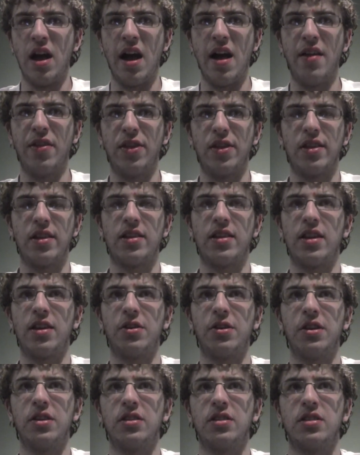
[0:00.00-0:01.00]
And the
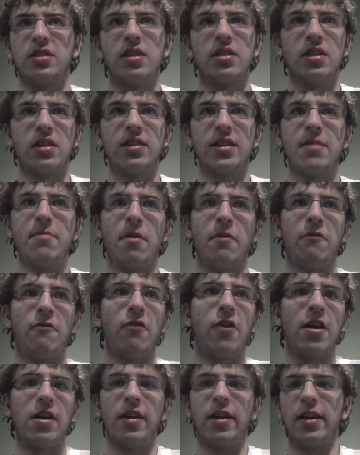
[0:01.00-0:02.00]
thing is, is that they just keep on
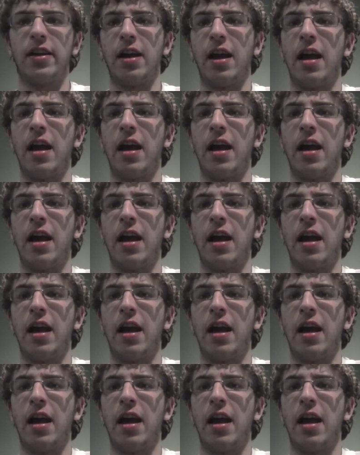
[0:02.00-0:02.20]
fighting,